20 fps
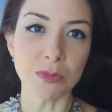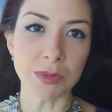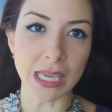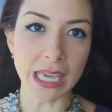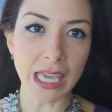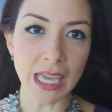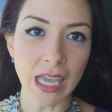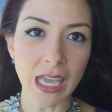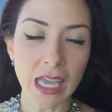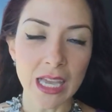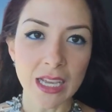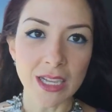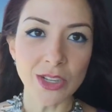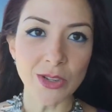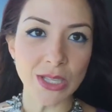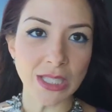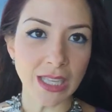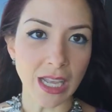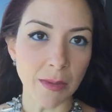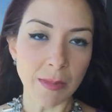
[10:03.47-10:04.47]
to be,
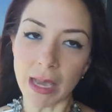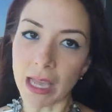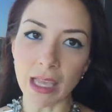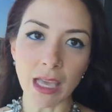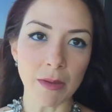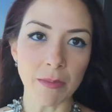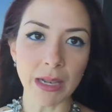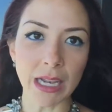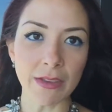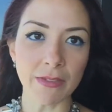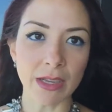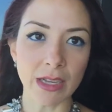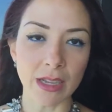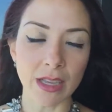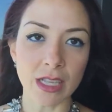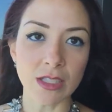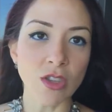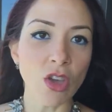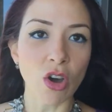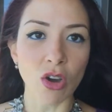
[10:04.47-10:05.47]
she was telling me, I can't believe it,
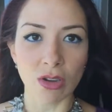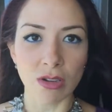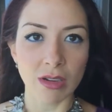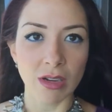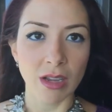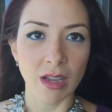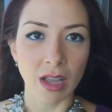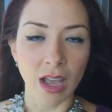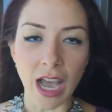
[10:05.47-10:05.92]
it's gone.